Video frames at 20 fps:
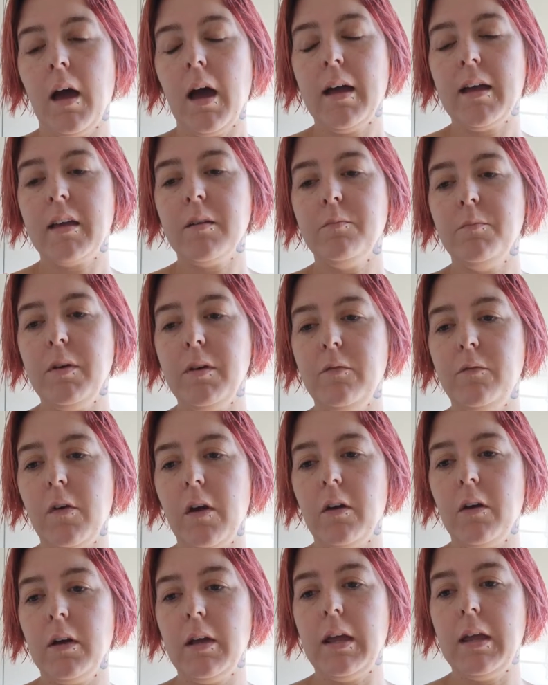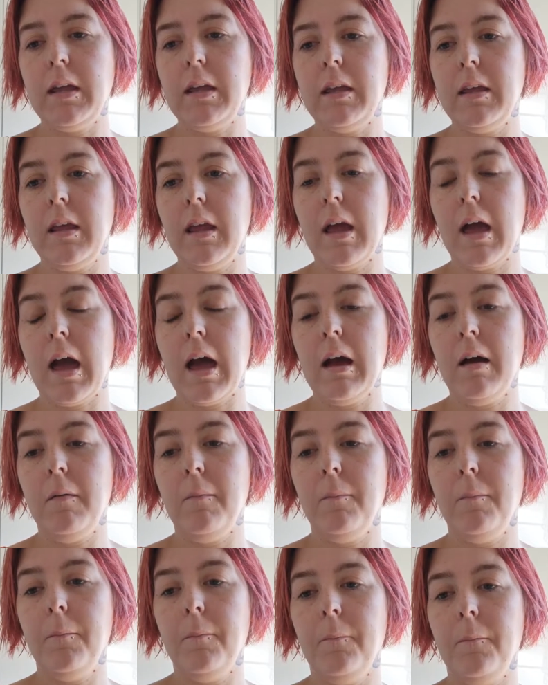I can be very
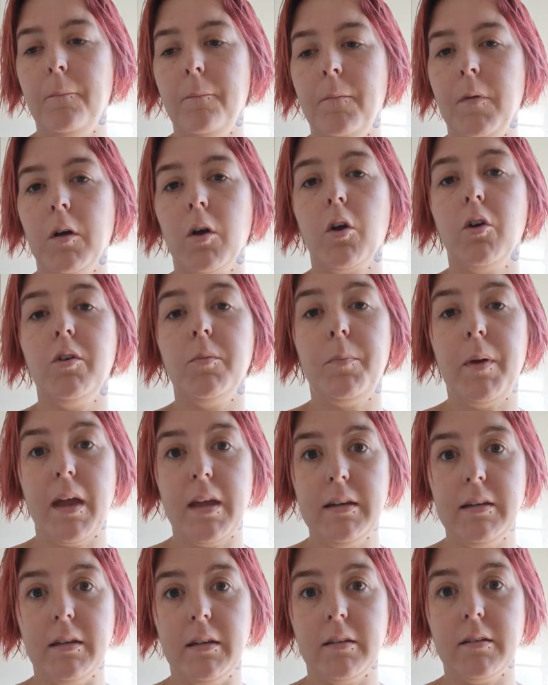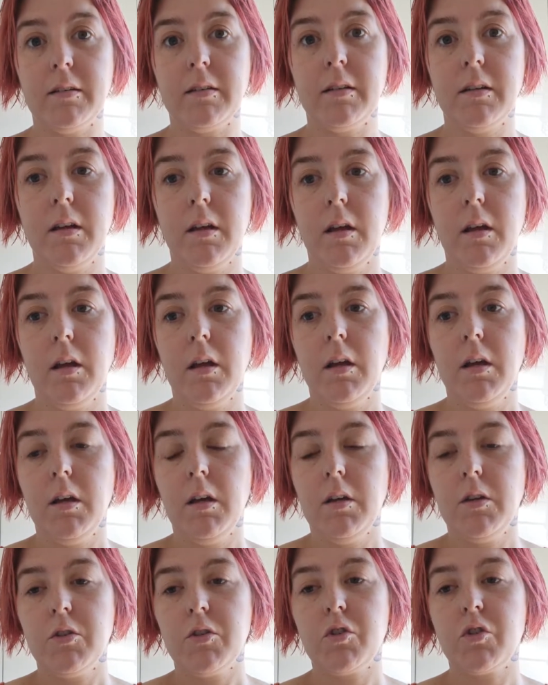codependent.
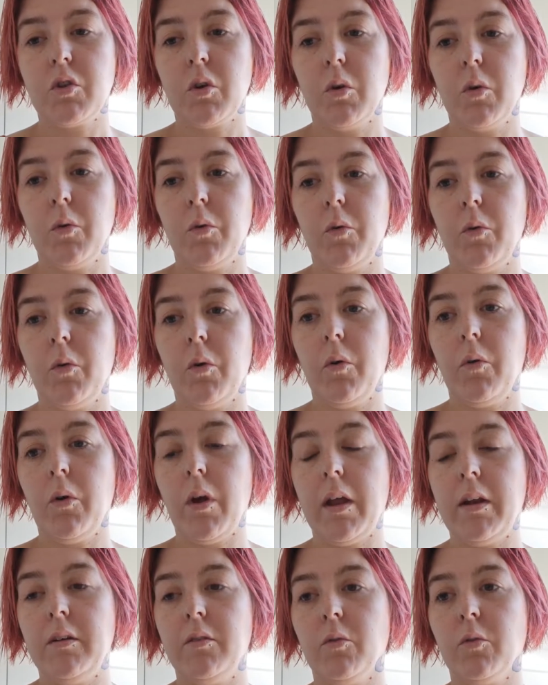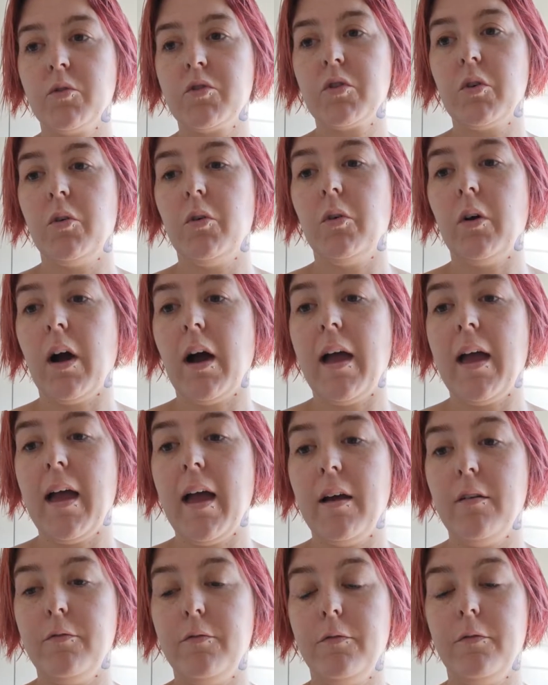So, and also I
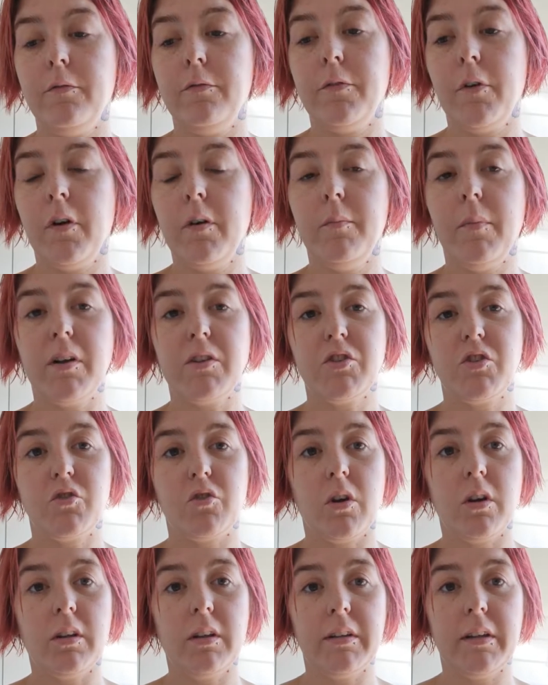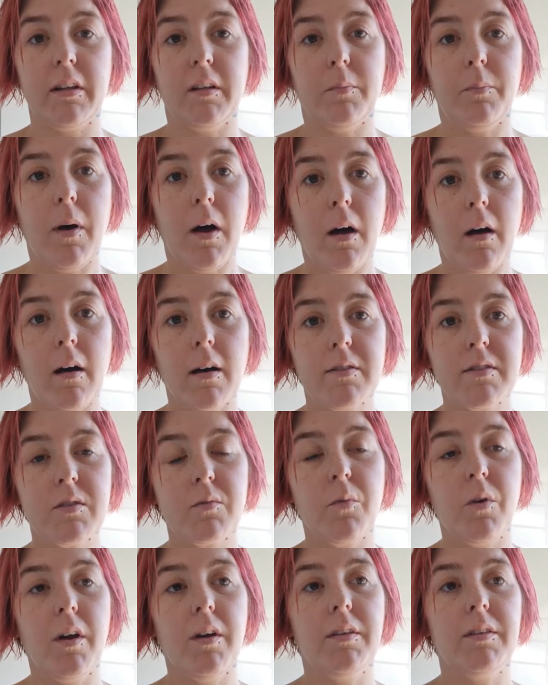have very much struggled in the
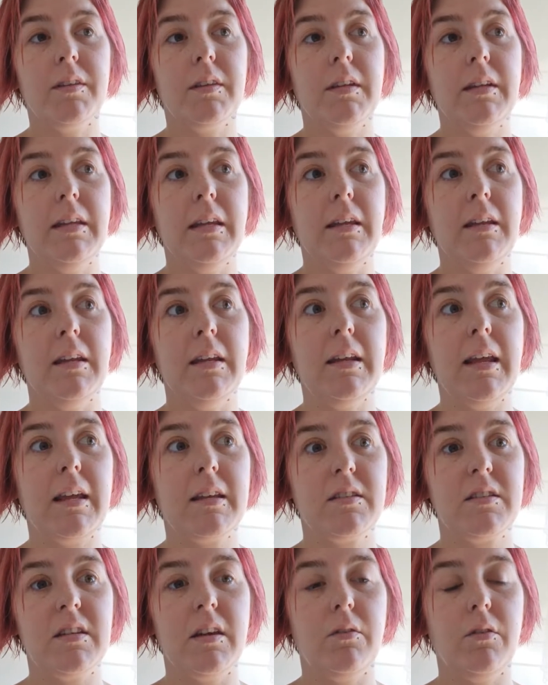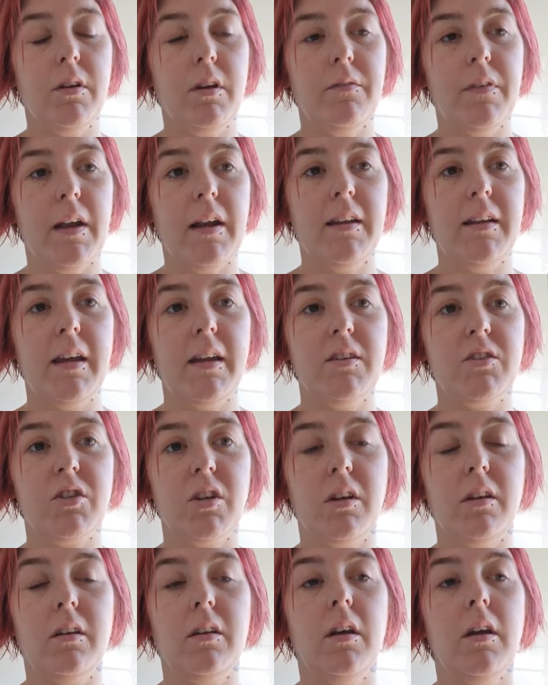past with needing exterior
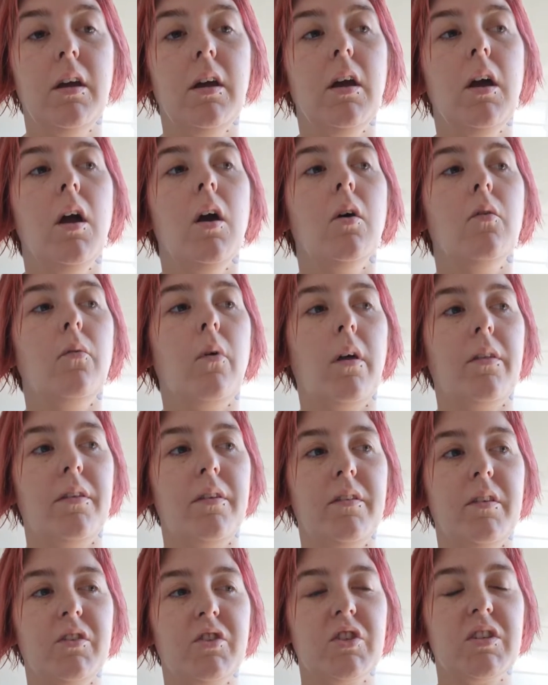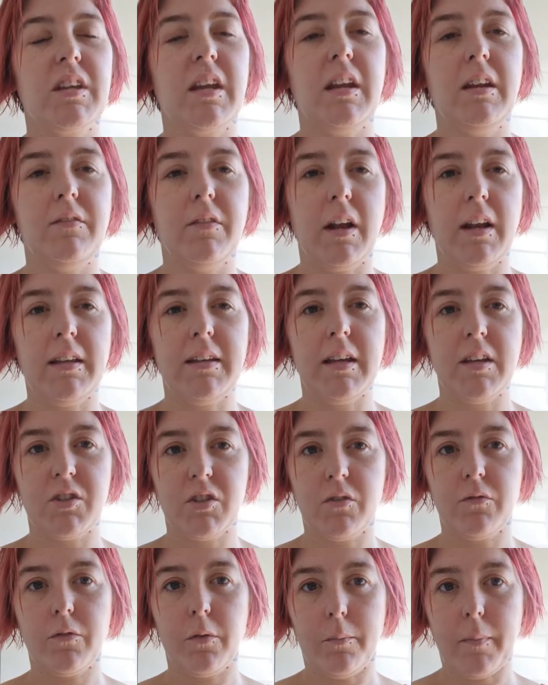validation rather than just getting
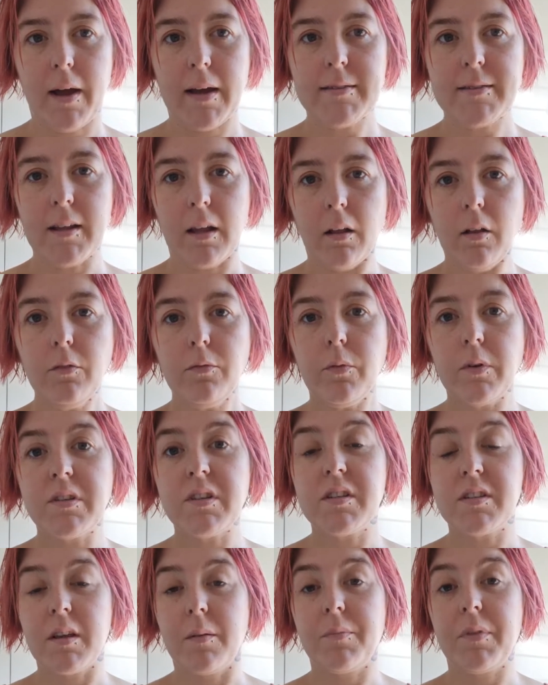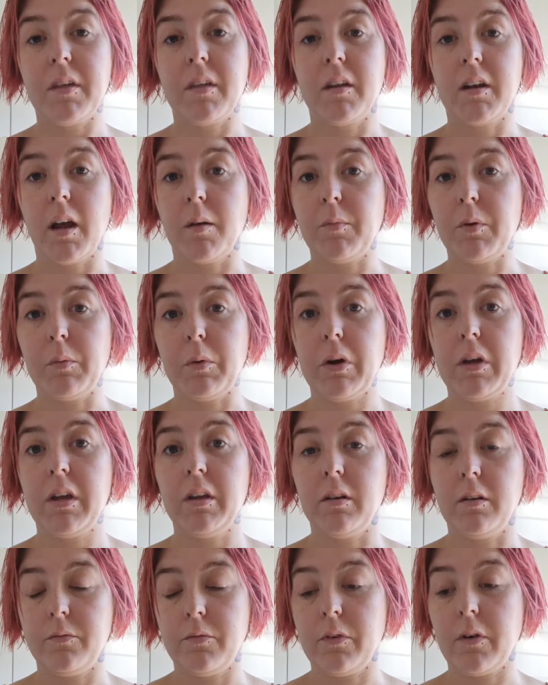validation from myself, which is something that I've been
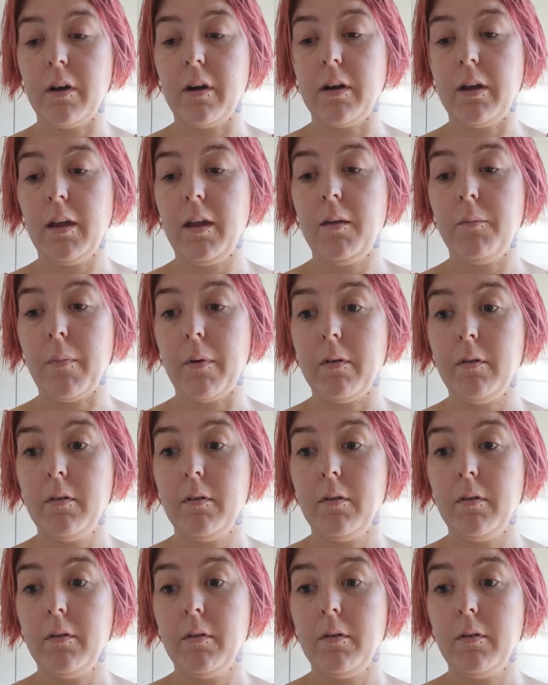working on very